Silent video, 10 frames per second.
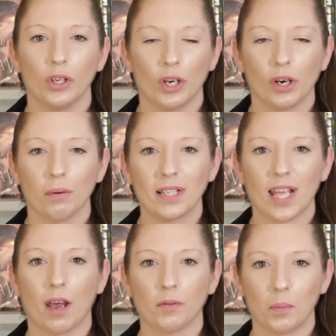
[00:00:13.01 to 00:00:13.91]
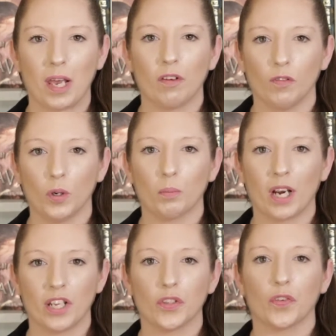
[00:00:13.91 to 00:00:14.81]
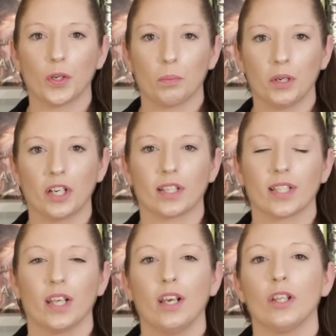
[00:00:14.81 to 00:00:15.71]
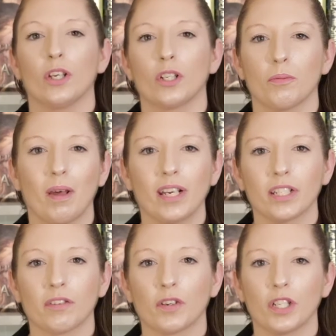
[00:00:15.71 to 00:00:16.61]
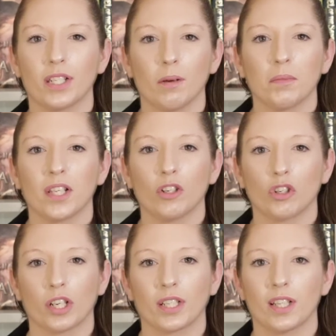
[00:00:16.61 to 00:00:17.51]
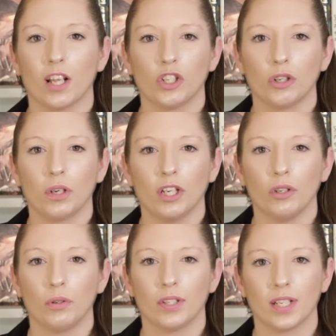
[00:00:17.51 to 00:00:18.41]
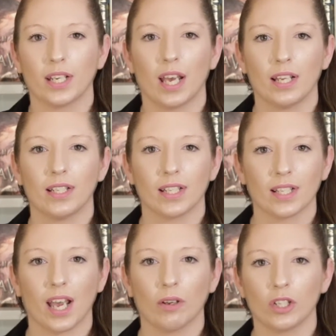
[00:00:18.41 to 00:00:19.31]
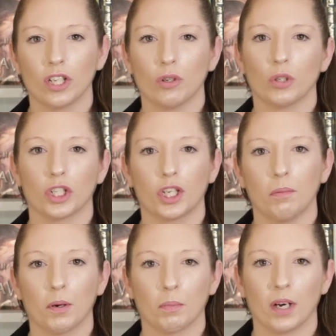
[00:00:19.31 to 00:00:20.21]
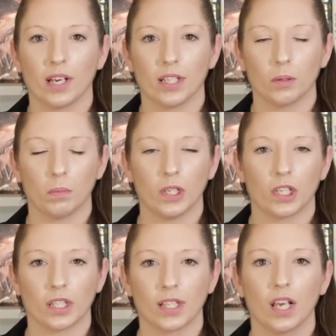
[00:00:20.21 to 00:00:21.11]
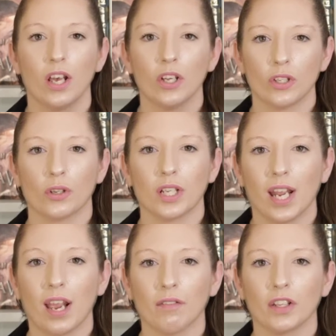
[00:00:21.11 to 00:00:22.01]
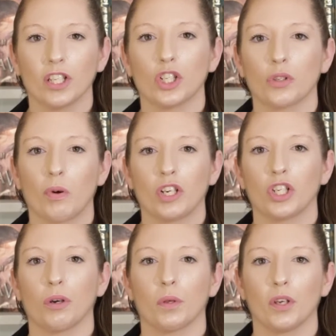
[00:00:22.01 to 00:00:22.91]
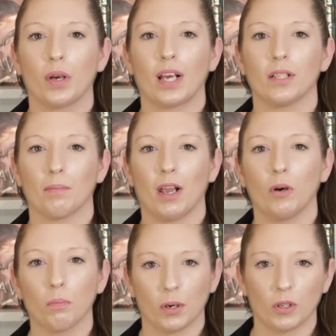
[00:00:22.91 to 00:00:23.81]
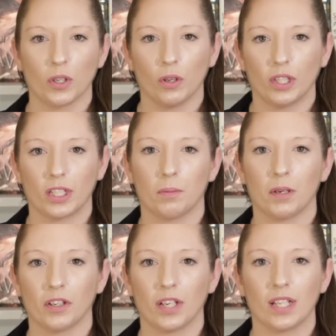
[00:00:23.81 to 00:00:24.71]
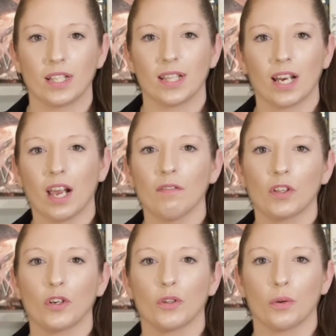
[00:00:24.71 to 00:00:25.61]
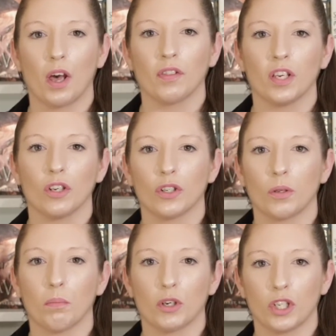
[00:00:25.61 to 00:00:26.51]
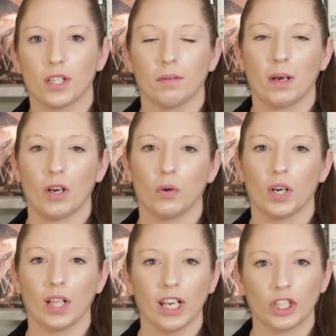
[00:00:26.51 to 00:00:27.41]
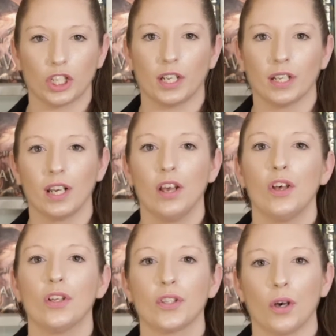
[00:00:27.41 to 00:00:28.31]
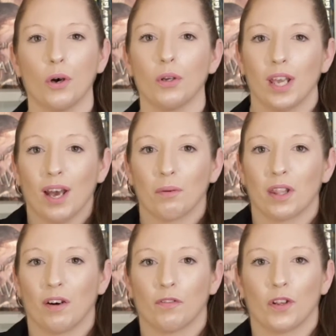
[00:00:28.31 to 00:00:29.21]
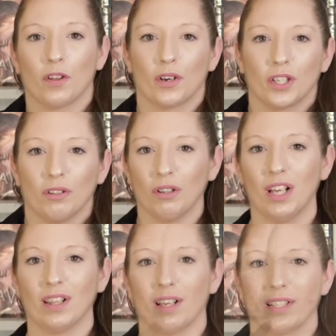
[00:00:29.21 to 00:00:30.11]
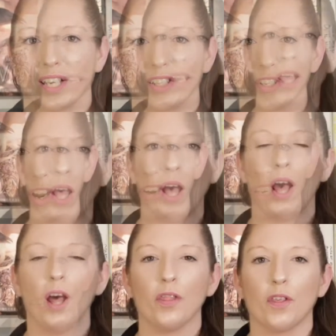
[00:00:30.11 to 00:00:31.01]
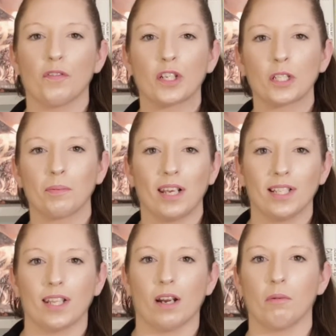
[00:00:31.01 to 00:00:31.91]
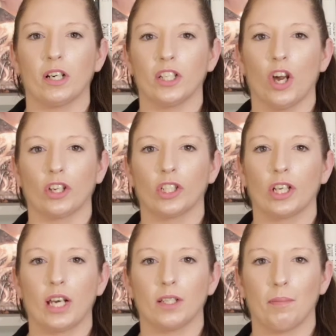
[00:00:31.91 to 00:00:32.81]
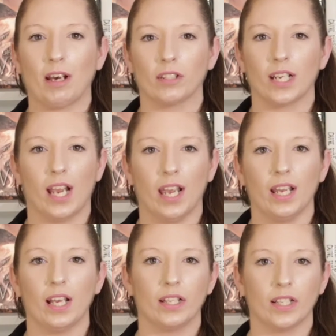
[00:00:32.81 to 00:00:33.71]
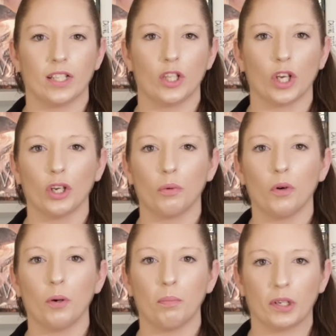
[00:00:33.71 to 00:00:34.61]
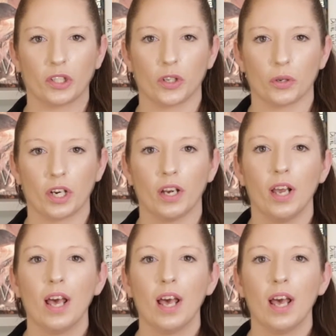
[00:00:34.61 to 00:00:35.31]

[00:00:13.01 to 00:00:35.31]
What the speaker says: You don't always have to pay full price for your books. There's many different tips and tricks that you can use to get discounted or cheaper priced books. So today I really just want to share with you guys my own personal experience that I've learned throughout the years in purchasing my own collection. So yeah, without further ado, let's get started. The first place that I want to talk to you guys about today is the Goodwill Bookstore.